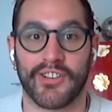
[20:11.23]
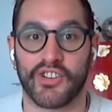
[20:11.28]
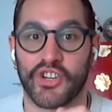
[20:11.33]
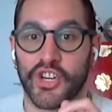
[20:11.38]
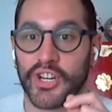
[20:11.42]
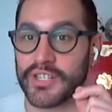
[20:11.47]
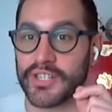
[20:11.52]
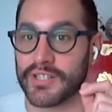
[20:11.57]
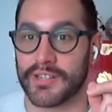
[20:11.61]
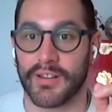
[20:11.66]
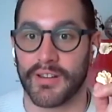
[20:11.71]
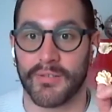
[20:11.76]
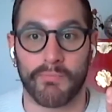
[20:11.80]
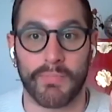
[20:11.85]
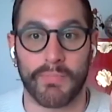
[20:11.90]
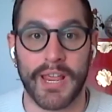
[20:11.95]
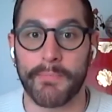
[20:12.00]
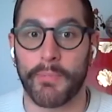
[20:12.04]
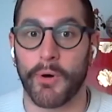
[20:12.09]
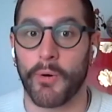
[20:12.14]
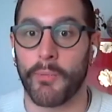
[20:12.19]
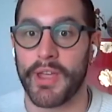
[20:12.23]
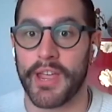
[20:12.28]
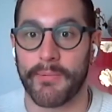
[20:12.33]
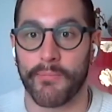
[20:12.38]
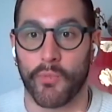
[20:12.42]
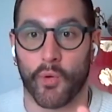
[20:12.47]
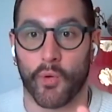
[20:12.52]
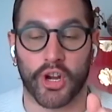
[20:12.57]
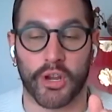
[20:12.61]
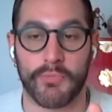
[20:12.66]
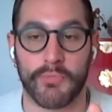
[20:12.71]
just people being
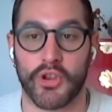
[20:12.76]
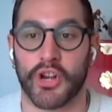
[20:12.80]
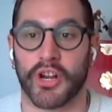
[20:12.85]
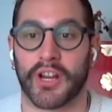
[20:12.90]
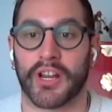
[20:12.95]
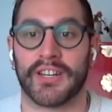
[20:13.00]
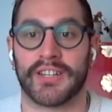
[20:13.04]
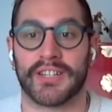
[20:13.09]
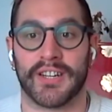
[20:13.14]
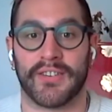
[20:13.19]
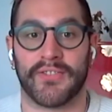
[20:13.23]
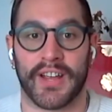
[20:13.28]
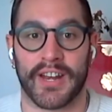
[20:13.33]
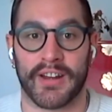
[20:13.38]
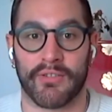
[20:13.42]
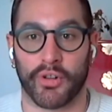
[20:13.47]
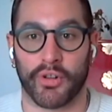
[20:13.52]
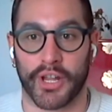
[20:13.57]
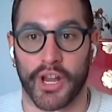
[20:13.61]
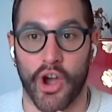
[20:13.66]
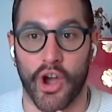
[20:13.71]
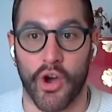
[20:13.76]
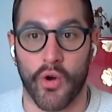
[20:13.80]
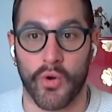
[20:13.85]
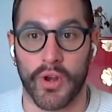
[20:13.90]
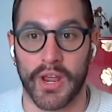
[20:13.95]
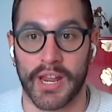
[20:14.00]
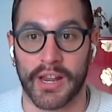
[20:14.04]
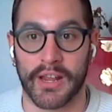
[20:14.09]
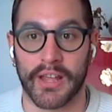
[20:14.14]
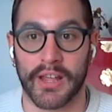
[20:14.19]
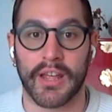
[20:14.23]
more communicative and really
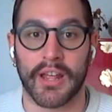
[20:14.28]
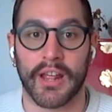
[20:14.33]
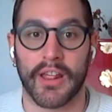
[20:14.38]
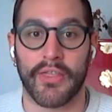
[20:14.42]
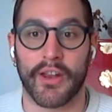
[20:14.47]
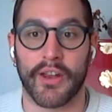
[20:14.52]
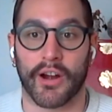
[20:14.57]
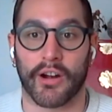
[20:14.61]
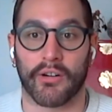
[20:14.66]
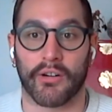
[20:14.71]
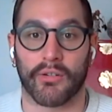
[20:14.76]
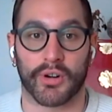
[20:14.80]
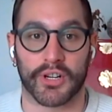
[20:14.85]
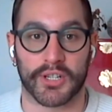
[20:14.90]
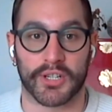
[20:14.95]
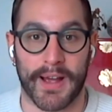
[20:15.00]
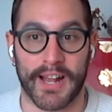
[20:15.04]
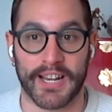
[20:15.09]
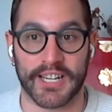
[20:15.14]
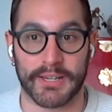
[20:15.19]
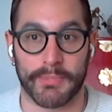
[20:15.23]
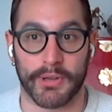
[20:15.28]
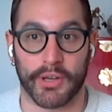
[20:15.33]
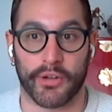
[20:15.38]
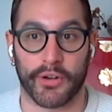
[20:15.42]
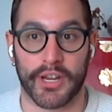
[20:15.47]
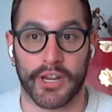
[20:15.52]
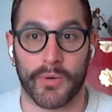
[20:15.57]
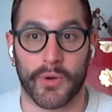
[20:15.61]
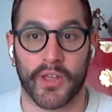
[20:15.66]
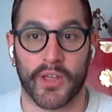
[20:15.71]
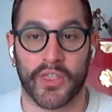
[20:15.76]
owning their
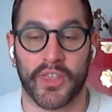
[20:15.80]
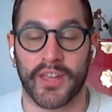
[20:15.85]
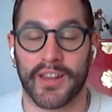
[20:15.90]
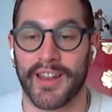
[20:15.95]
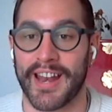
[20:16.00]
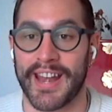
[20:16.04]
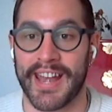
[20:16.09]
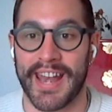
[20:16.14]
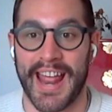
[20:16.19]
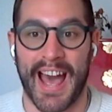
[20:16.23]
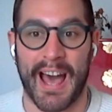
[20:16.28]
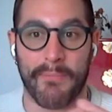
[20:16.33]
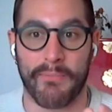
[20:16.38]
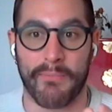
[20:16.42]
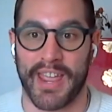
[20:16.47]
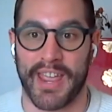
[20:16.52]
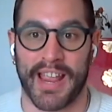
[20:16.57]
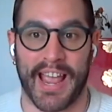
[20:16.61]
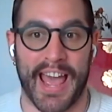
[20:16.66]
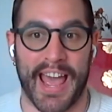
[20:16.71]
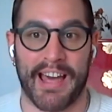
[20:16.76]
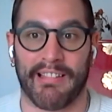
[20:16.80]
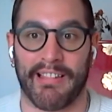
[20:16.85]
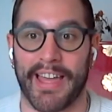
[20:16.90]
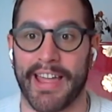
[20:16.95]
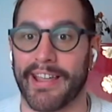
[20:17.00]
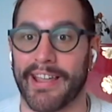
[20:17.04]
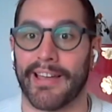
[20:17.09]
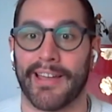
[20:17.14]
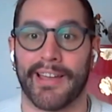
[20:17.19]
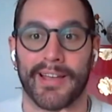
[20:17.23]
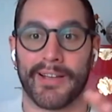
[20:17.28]
responsibility with it and not being at
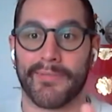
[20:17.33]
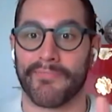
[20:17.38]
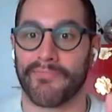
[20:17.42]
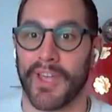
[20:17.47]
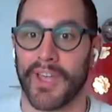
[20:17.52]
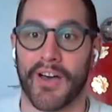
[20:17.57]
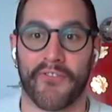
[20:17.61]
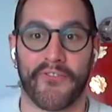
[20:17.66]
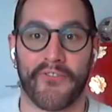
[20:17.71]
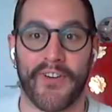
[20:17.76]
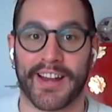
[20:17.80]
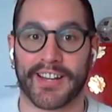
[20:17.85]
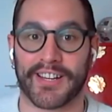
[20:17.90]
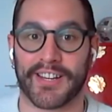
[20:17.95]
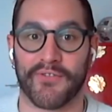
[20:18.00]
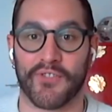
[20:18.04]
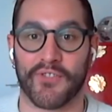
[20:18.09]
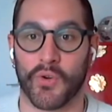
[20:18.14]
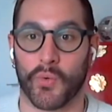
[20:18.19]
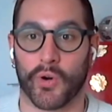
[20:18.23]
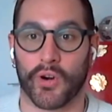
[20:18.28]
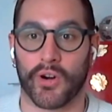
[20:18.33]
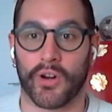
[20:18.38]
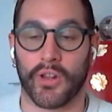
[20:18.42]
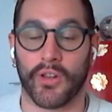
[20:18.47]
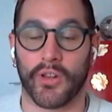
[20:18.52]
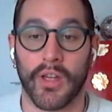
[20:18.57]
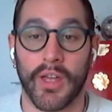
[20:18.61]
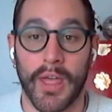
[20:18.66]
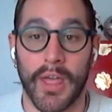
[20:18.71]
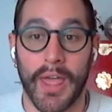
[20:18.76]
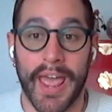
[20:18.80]
like effect of the
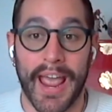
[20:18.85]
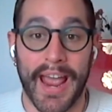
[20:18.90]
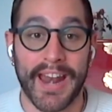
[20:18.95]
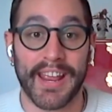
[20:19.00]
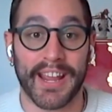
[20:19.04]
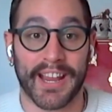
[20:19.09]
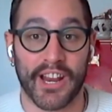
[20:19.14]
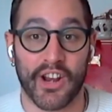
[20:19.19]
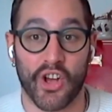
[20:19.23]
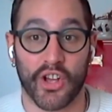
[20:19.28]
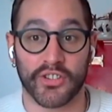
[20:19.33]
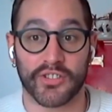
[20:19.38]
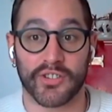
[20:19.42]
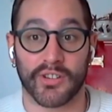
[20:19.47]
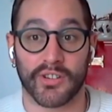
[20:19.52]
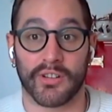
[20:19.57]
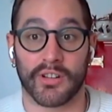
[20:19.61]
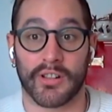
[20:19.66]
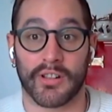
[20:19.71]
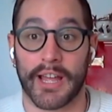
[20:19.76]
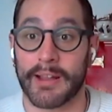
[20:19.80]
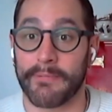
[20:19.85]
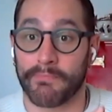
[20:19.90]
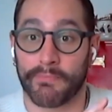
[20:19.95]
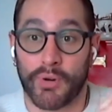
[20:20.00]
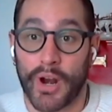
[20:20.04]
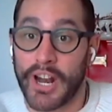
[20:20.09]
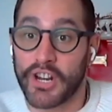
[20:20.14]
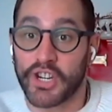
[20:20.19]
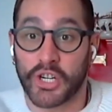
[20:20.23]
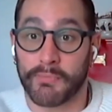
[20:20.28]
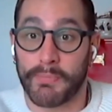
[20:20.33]
world. And it can also look like
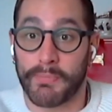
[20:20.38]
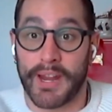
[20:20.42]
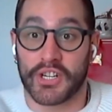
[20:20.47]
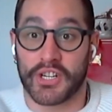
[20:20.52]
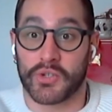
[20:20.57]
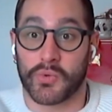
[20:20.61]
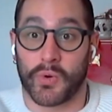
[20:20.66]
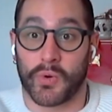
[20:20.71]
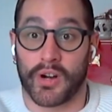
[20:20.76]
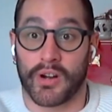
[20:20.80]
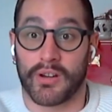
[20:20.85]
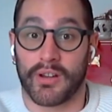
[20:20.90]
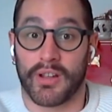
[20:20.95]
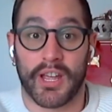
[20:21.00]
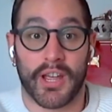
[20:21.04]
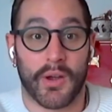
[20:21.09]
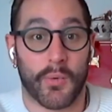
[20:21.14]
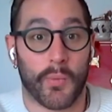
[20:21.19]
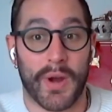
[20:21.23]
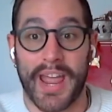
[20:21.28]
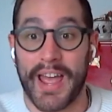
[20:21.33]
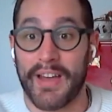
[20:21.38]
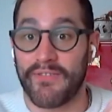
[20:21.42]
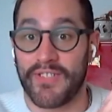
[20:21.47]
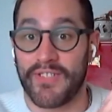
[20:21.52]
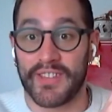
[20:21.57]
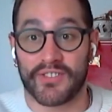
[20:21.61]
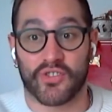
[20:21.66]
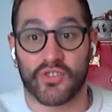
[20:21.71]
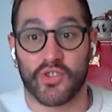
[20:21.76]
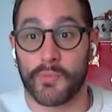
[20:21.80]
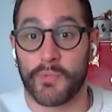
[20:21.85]
project-based work. We have
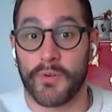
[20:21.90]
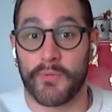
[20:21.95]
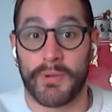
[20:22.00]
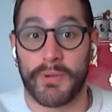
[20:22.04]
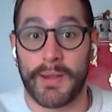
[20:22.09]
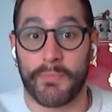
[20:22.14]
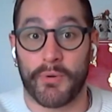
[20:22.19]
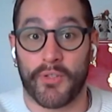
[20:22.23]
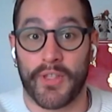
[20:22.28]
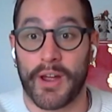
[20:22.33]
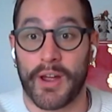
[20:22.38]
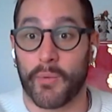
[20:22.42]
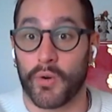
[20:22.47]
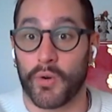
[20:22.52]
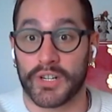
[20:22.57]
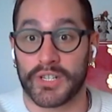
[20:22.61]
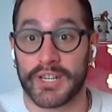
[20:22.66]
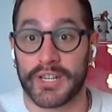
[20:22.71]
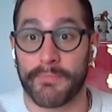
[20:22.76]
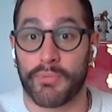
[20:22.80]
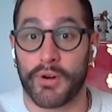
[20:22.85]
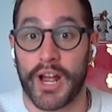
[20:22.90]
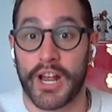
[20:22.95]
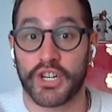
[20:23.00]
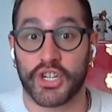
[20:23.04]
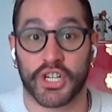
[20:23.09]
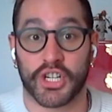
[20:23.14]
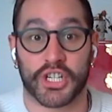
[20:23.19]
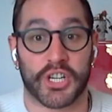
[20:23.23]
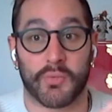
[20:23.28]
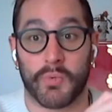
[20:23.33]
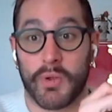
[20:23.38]
this group of people that works on
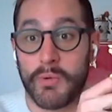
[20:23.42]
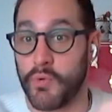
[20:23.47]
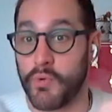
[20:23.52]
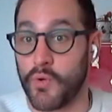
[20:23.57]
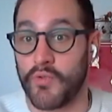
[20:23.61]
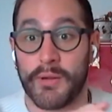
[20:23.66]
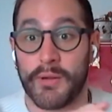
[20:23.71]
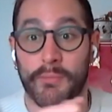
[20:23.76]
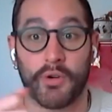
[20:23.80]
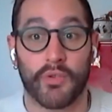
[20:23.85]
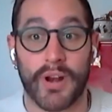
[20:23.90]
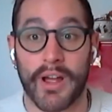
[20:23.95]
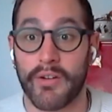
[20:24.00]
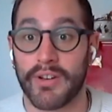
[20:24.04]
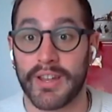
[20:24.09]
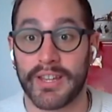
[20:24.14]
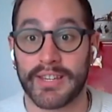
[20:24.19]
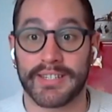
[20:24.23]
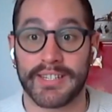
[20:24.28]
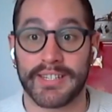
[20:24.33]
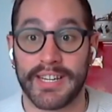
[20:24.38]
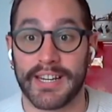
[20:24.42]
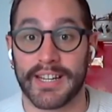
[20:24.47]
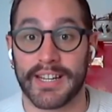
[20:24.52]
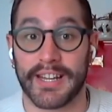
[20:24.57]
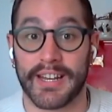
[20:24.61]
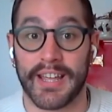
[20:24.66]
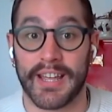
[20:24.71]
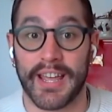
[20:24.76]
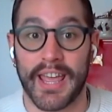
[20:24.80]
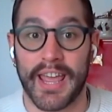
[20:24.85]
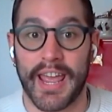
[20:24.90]
projects and we move them around as
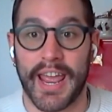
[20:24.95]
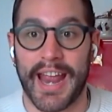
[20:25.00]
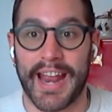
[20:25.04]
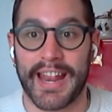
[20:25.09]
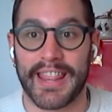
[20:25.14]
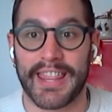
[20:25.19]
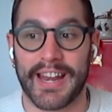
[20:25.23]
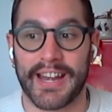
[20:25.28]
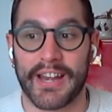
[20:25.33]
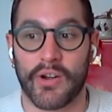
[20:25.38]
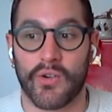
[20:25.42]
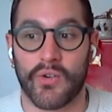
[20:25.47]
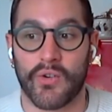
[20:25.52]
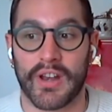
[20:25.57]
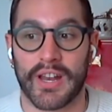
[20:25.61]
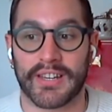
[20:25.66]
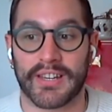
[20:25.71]
needed, and they don't